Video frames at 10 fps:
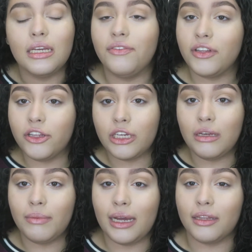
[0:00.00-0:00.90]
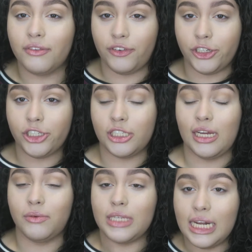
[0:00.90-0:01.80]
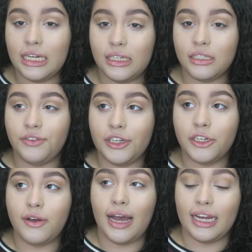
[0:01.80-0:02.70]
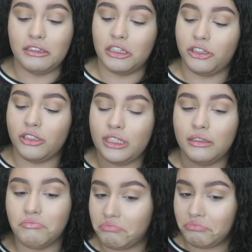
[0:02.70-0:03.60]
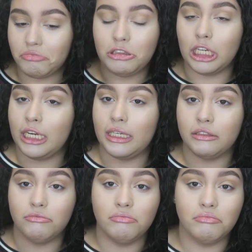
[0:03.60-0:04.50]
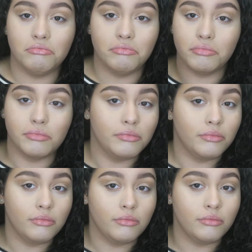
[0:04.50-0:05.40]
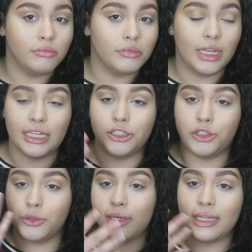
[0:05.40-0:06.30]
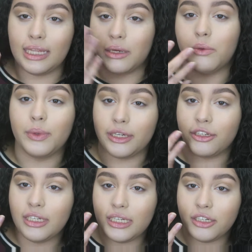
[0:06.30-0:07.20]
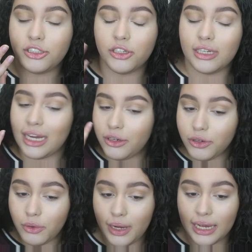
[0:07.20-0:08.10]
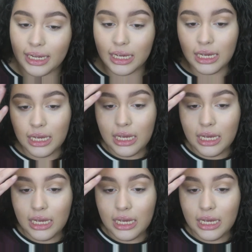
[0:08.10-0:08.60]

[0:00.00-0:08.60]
Even looking back at the footage, because I was editing this video, I literally didn't like do anything weird here, so like I don't know why.